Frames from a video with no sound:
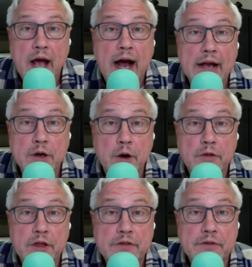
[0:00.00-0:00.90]
I know
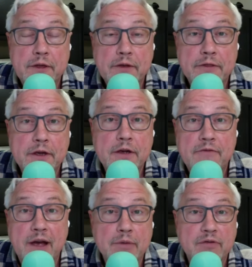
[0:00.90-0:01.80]
that the
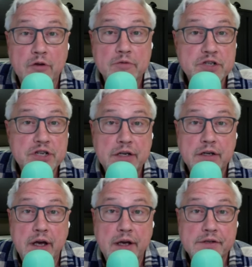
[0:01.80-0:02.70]
Family Folk Machine
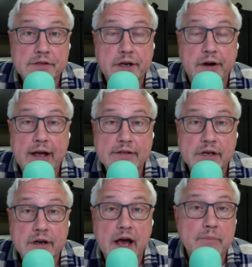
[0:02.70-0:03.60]
does, you know, has
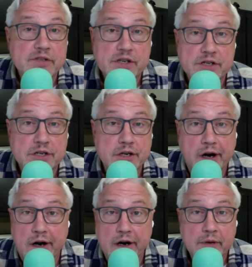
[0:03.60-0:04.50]
a composition
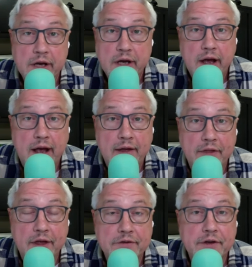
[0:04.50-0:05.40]
arm, and
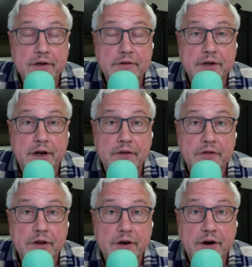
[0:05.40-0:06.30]
that uh, you know that
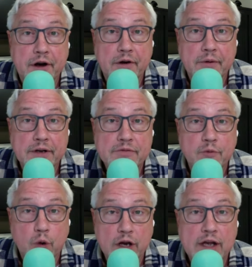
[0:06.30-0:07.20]
they're already
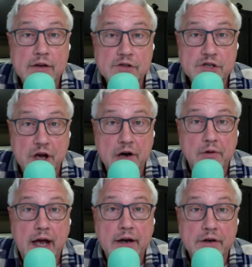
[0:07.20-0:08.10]
working
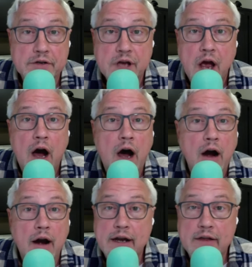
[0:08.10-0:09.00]
songwriters.
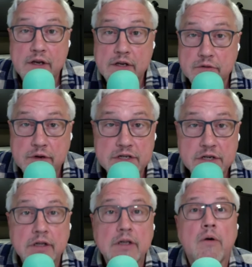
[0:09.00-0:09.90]
Are any of these
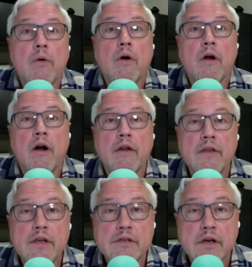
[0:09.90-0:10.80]
original, or are
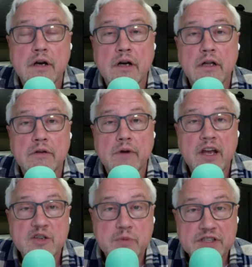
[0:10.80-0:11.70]
these all
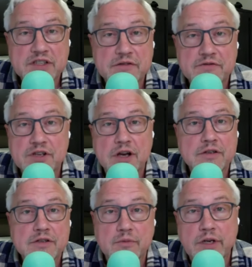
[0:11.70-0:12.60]
arrangements of
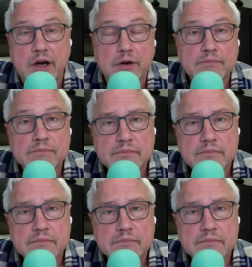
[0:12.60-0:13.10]
songs that we know?